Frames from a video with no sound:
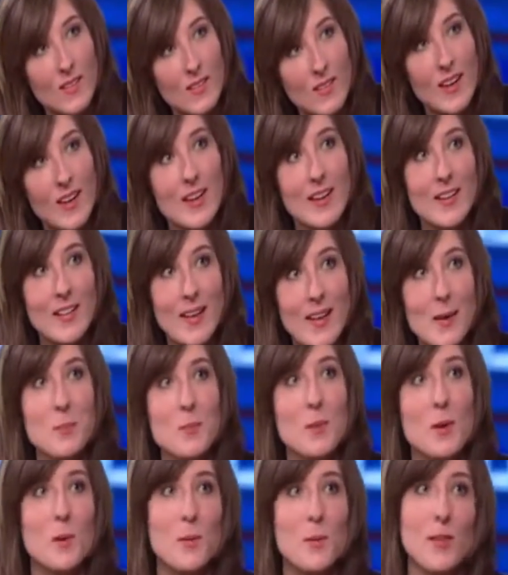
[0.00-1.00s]
And at
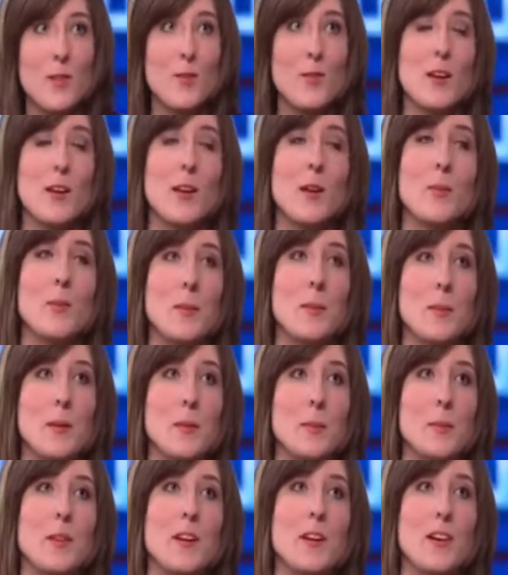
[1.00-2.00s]
that moment, the video went
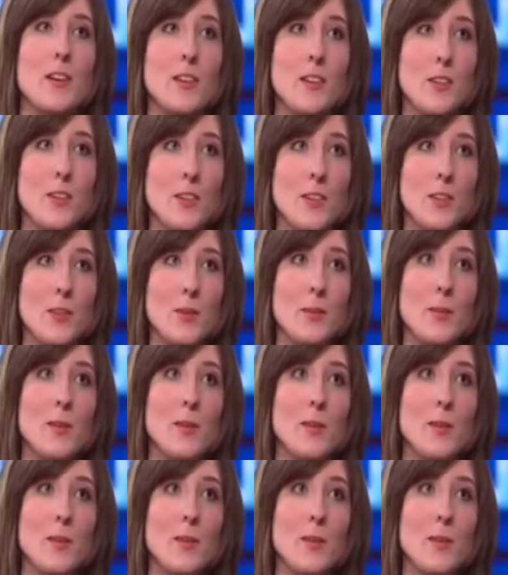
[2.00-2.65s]
public on YouTube.